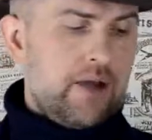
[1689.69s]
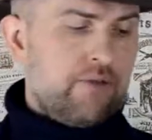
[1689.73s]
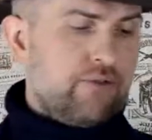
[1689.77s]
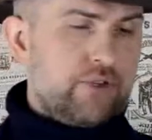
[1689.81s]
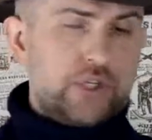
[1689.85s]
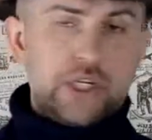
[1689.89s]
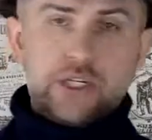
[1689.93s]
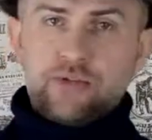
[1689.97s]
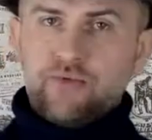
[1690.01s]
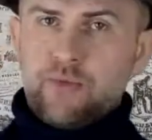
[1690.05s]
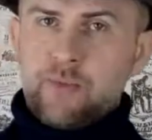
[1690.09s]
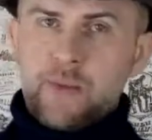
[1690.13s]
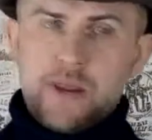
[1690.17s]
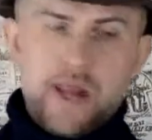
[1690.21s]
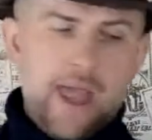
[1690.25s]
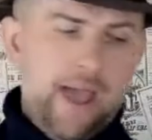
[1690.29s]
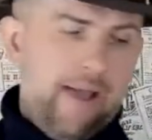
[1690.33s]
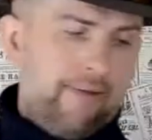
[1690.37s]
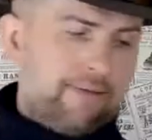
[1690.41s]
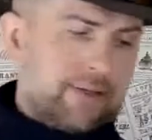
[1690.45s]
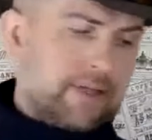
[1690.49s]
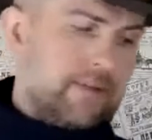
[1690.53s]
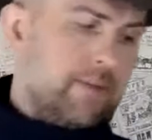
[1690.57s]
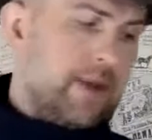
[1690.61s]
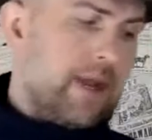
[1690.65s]
Just repeat
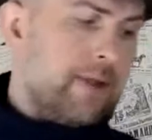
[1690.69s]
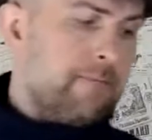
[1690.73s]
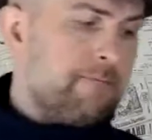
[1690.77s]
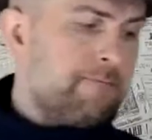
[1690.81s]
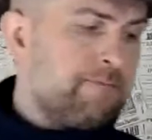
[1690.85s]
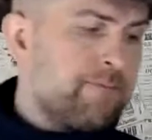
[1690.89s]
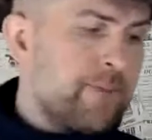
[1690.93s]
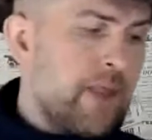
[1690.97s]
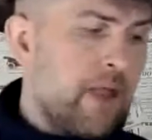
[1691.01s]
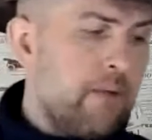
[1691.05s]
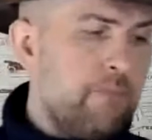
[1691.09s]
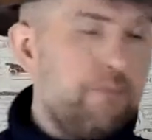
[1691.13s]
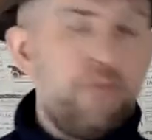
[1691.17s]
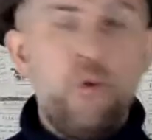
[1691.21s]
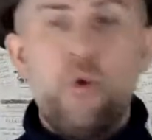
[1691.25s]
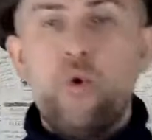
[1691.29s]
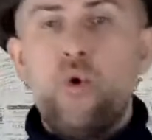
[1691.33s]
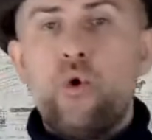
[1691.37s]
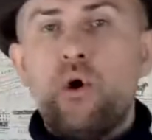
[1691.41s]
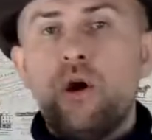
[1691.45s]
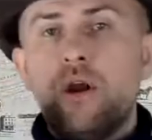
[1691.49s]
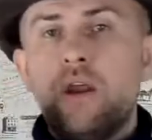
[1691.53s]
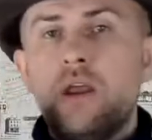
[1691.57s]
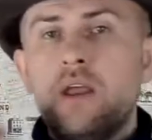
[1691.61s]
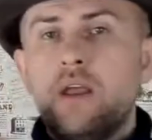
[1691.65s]
after me.
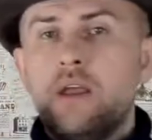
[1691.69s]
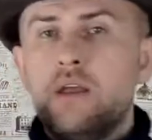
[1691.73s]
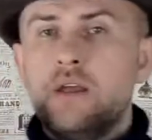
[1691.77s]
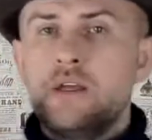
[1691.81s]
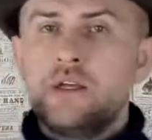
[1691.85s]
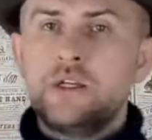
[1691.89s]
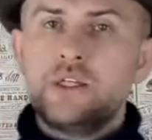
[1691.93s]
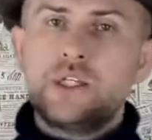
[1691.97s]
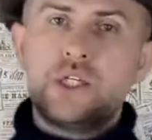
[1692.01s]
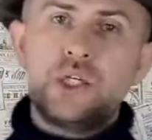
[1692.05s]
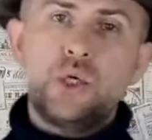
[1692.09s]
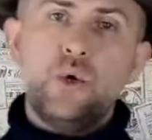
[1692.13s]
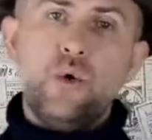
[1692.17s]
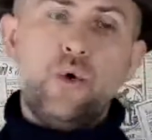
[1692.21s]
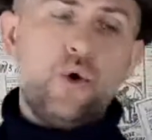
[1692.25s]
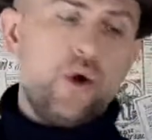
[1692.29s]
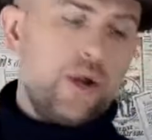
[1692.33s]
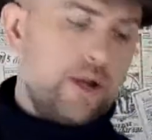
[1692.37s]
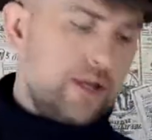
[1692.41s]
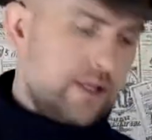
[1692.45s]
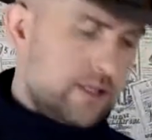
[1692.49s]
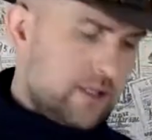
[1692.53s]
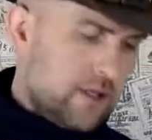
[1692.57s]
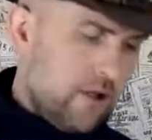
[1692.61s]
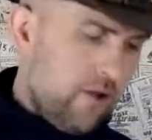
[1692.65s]
Boy,
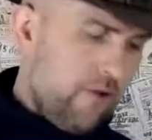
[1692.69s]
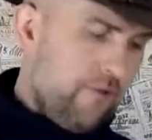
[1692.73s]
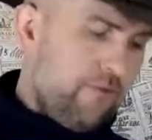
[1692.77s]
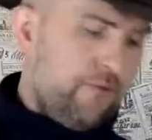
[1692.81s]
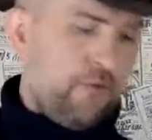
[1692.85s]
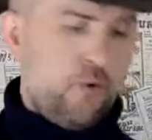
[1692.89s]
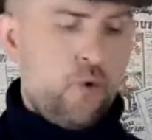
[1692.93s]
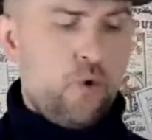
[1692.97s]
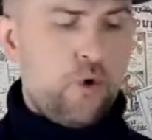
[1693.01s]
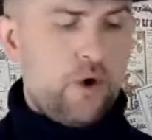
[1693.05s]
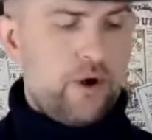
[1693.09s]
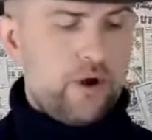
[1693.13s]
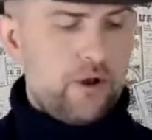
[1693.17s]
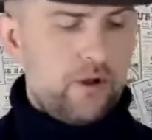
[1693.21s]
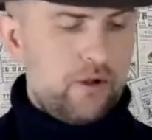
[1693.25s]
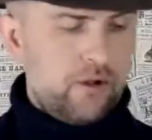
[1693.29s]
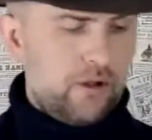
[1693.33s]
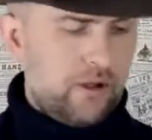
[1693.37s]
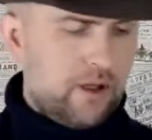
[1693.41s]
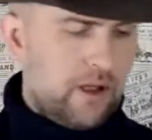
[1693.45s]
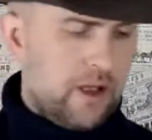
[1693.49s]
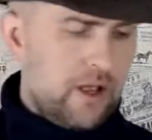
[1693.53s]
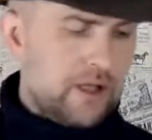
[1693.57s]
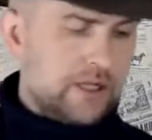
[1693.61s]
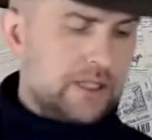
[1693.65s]
choice,
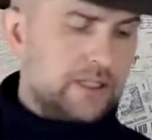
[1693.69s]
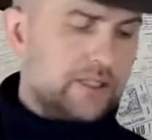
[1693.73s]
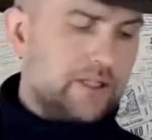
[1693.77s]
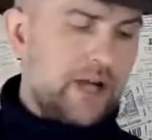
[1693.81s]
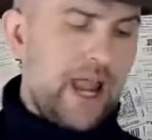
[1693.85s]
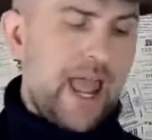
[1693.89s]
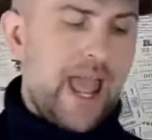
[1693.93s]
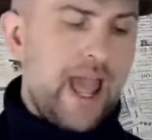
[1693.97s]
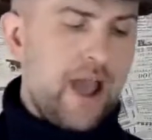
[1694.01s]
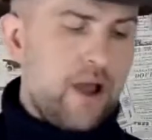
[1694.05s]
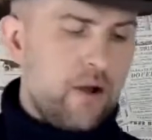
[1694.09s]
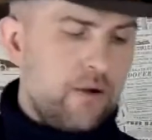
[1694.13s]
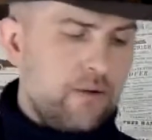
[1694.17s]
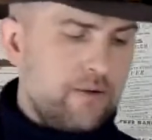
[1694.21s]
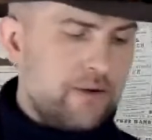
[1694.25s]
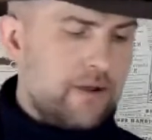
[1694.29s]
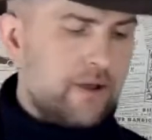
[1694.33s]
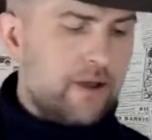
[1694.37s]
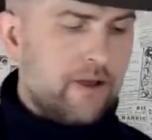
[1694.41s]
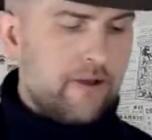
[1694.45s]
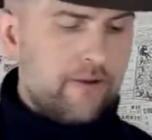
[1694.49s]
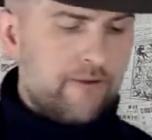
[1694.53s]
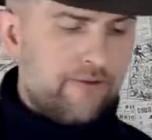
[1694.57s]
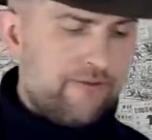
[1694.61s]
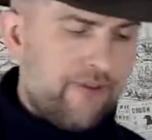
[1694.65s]
foil, round,
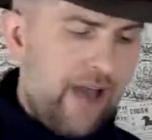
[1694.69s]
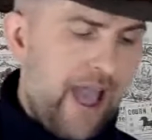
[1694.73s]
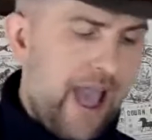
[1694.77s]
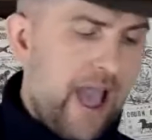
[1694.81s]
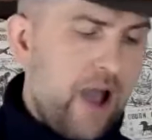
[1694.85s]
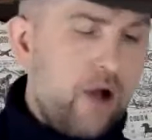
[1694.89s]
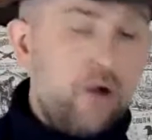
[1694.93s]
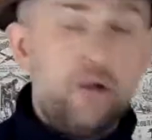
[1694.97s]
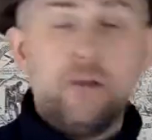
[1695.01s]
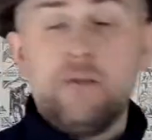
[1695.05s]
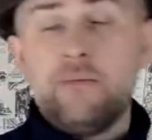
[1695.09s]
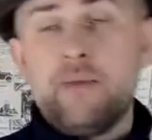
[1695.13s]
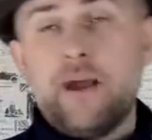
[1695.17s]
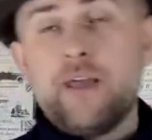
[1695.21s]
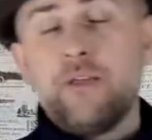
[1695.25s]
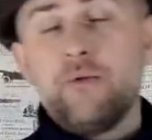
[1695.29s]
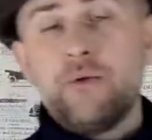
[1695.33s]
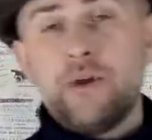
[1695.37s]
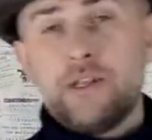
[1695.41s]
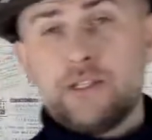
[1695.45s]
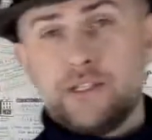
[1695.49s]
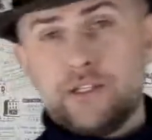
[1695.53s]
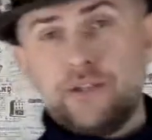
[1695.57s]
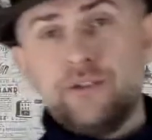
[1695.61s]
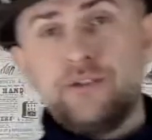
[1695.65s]
foul. By the
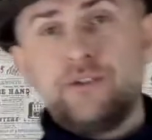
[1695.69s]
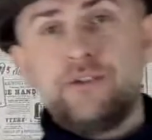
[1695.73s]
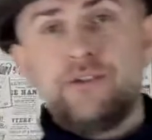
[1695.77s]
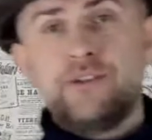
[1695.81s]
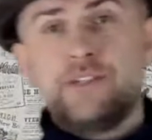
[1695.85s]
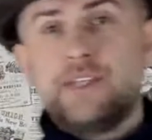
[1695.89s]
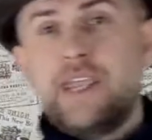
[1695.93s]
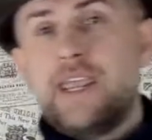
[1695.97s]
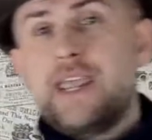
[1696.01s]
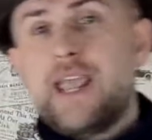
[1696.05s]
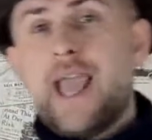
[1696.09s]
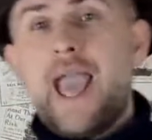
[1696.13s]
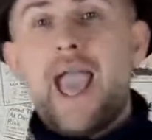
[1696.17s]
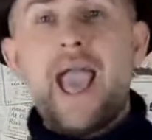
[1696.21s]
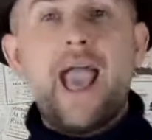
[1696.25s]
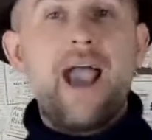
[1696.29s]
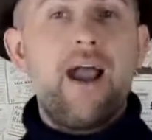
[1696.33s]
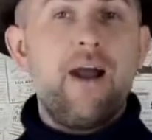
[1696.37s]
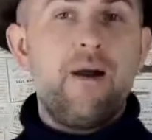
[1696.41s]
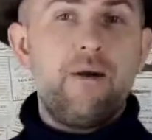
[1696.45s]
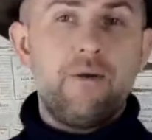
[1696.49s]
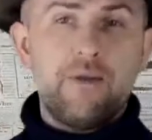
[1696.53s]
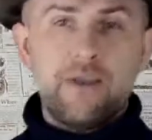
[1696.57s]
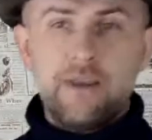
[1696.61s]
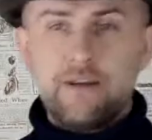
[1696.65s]
way, it's good to say
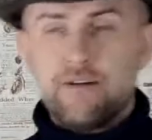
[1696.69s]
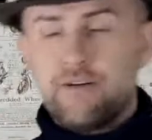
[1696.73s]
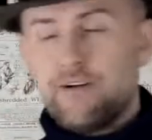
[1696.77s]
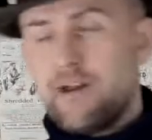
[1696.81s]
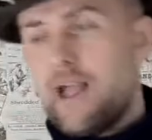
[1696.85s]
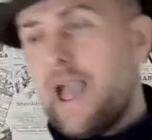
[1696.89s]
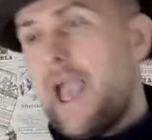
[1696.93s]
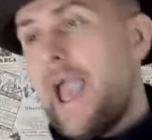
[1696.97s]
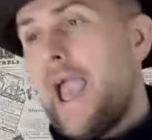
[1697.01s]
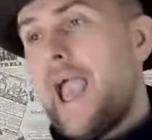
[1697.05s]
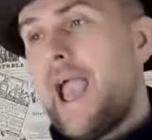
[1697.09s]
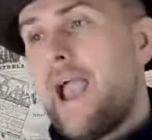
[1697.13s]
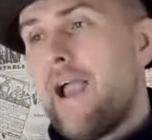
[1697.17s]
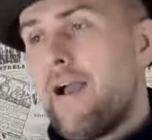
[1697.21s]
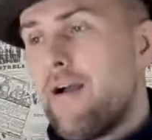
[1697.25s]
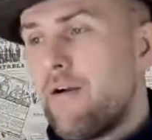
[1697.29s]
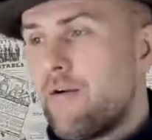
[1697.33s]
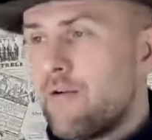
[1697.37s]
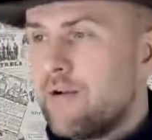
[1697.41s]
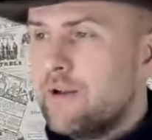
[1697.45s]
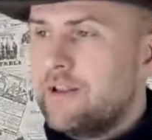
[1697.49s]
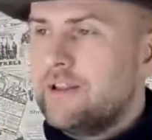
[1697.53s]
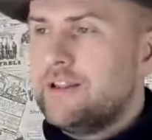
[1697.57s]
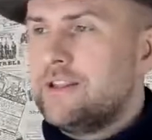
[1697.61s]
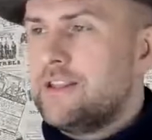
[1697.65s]
ow here, ow,
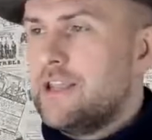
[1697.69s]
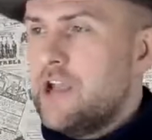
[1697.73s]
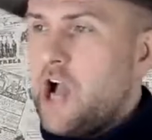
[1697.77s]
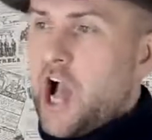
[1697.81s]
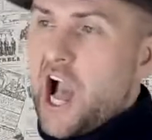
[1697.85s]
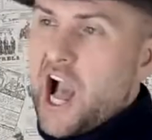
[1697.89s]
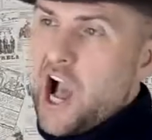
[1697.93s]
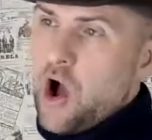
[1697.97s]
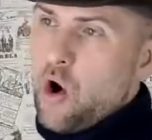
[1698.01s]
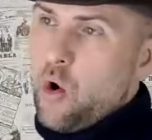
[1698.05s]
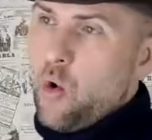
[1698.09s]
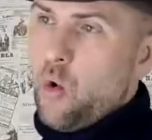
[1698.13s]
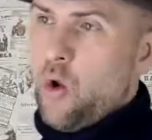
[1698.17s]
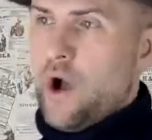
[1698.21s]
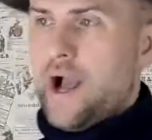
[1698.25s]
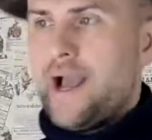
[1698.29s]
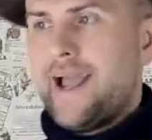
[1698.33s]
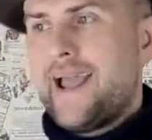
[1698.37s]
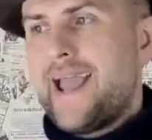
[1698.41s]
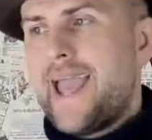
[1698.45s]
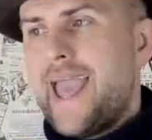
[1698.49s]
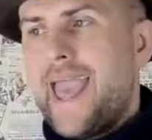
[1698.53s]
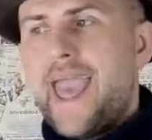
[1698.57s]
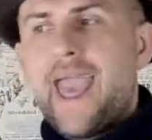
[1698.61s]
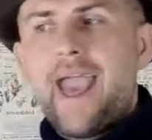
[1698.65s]

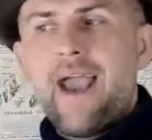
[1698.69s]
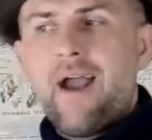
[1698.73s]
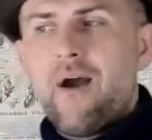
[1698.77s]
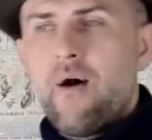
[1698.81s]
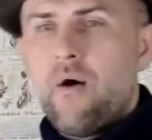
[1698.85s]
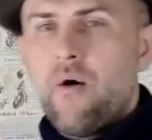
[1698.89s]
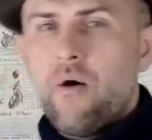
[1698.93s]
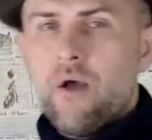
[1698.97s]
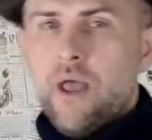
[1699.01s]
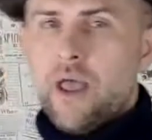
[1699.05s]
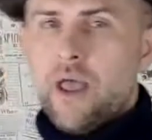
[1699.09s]
ow,